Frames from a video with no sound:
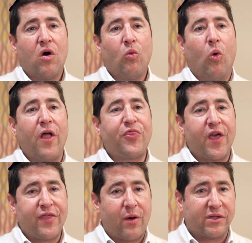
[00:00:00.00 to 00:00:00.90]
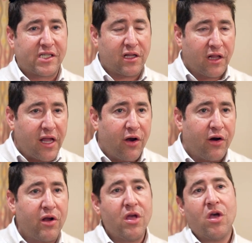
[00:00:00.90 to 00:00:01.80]
One thing that was
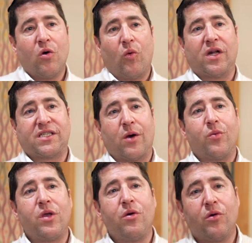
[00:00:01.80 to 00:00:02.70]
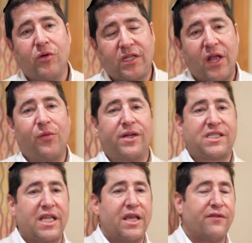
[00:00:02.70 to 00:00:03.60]
clear was that we did
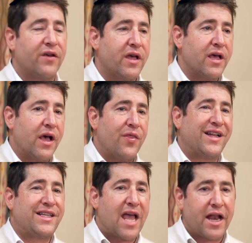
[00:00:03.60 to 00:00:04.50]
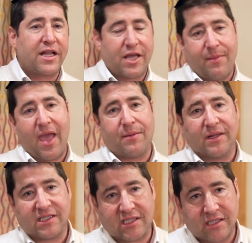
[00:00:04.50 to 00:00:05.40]
receive the 10
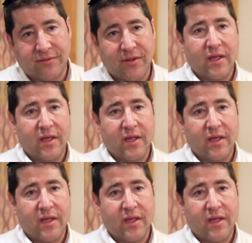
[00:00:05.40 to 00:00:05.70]
commandments.